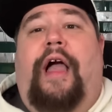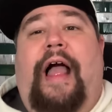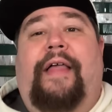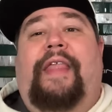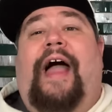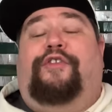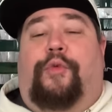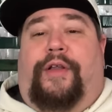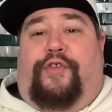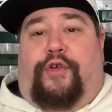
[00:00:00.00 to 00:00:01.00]
And that's
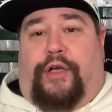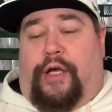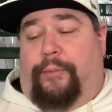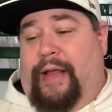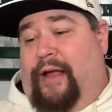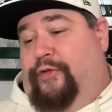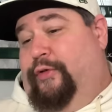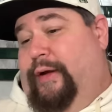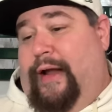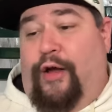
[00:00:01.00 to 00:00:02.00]
what it's going to come down to.
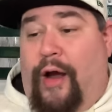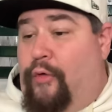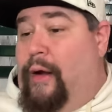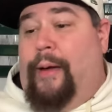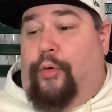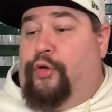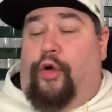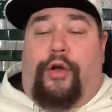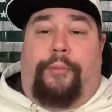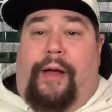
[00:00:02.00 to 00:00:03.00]
And I know I rambled
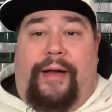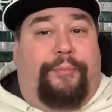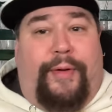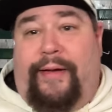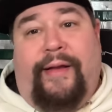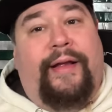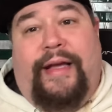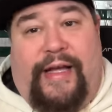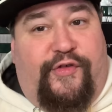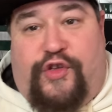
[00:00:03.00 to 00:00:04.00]
on about it, but
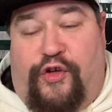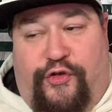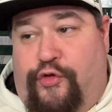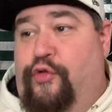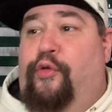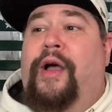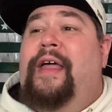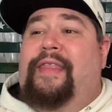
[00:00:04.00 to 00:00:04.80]
it's just true.